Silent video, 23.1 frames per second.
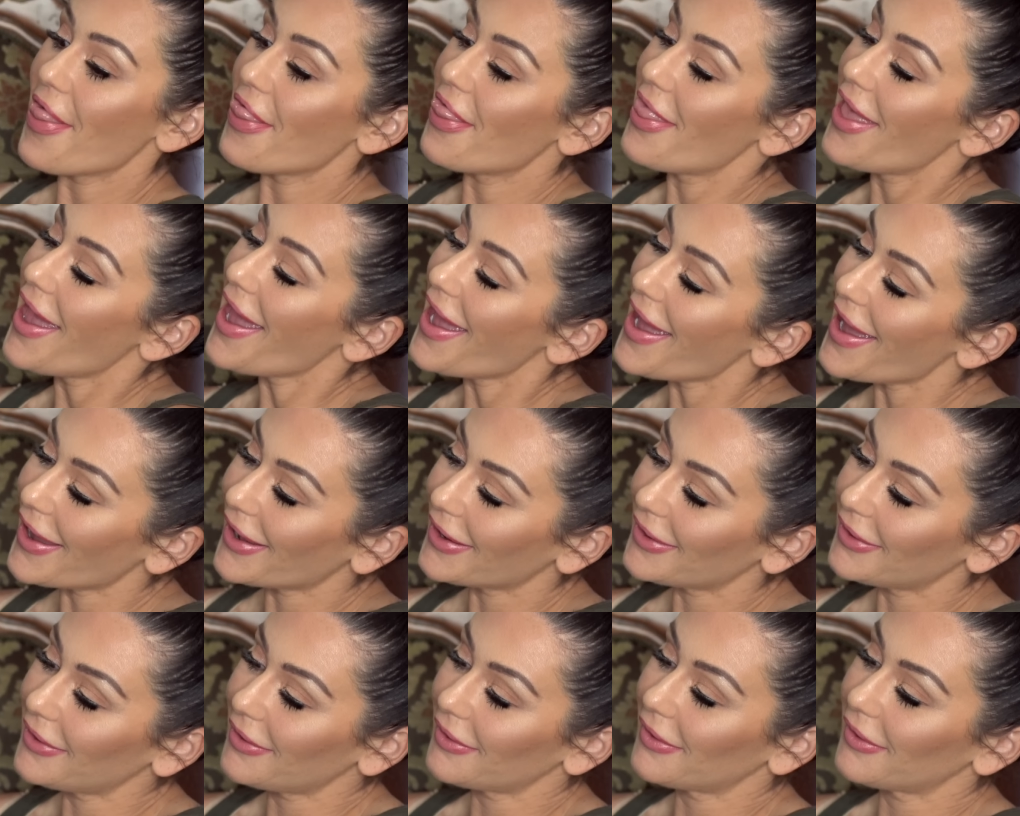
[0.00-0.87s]
And
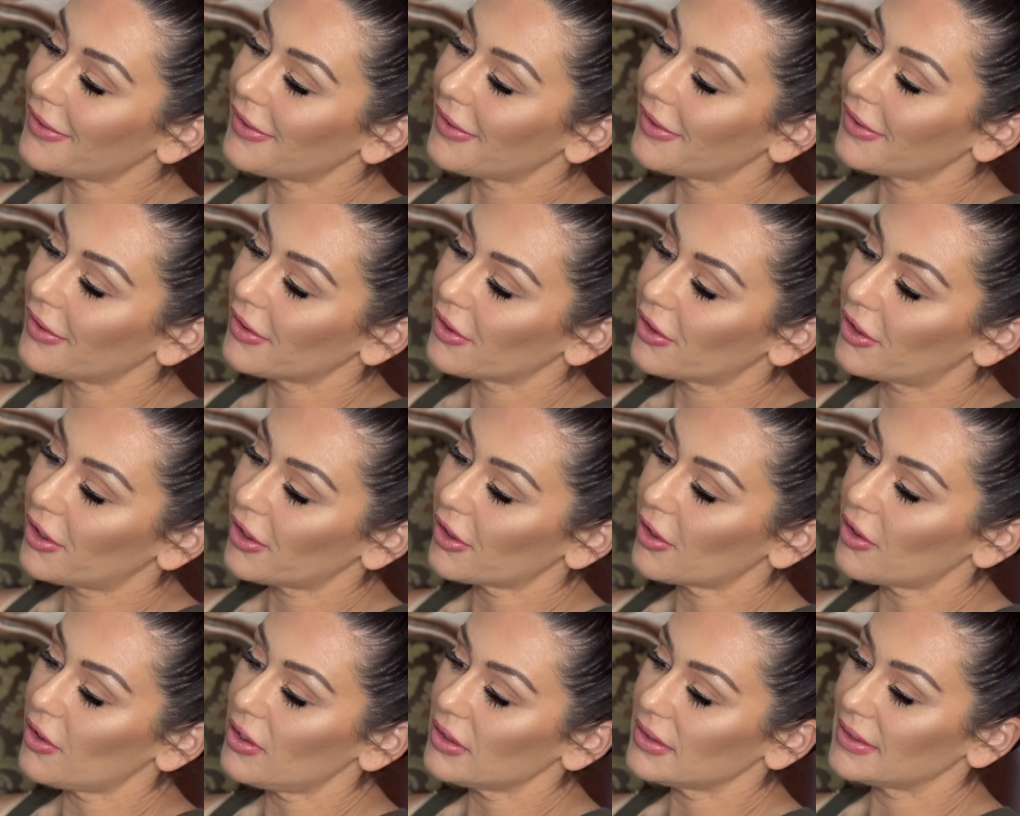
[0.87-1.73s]
then
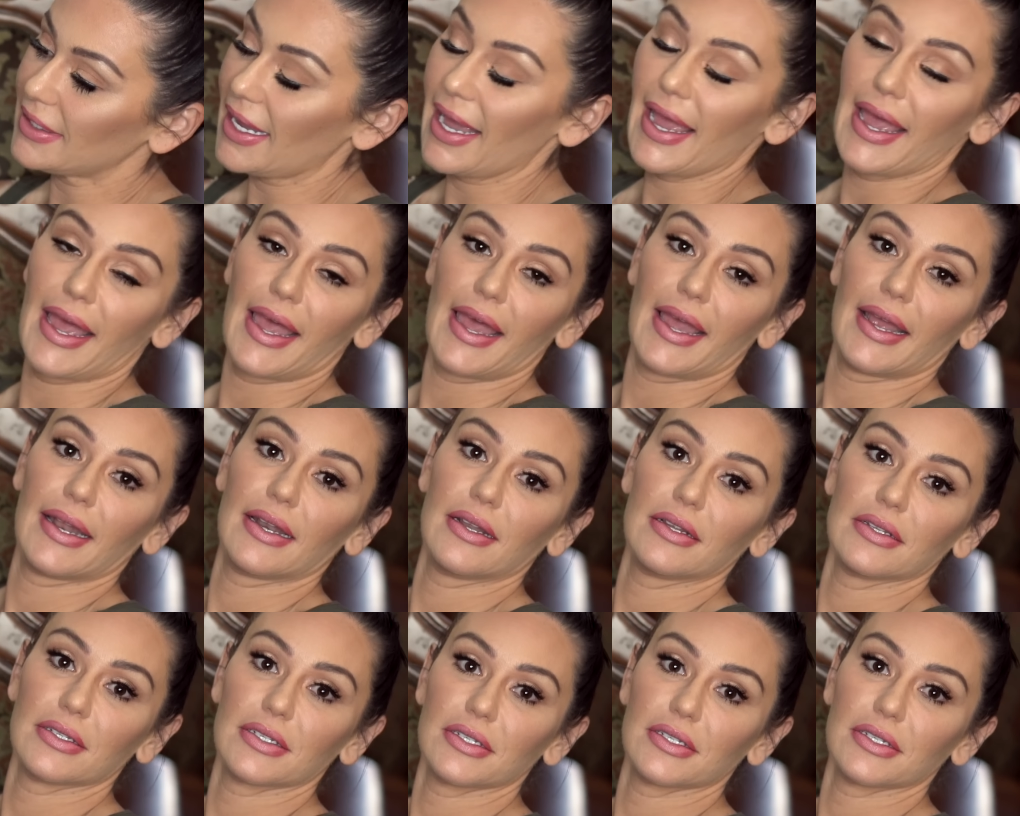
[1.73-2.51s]
good old dad